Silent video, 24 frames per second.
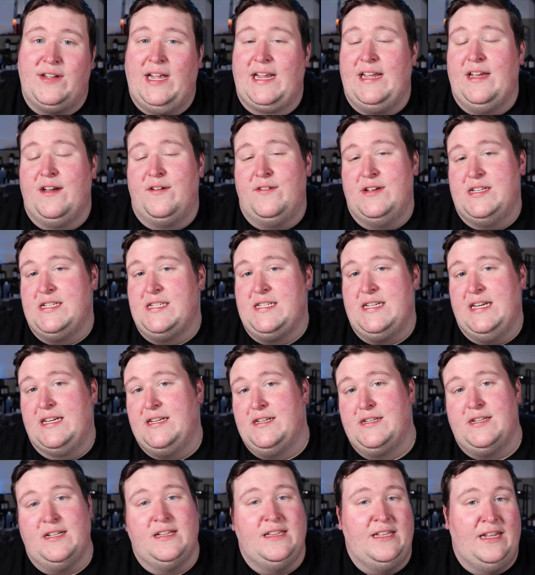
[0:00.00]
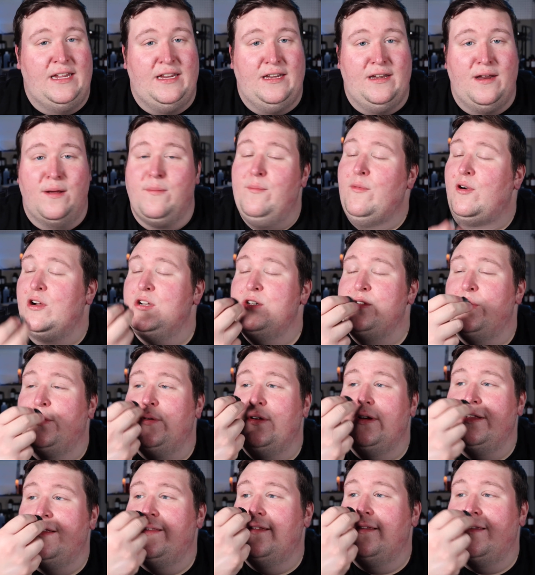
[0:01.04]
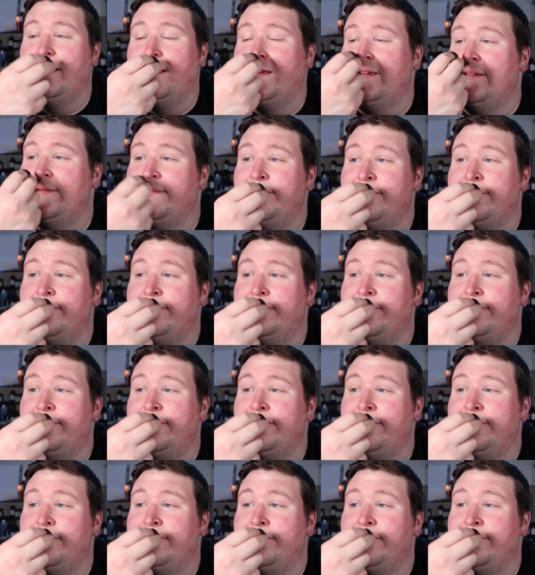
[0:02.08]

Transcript: I always tend to lean more towards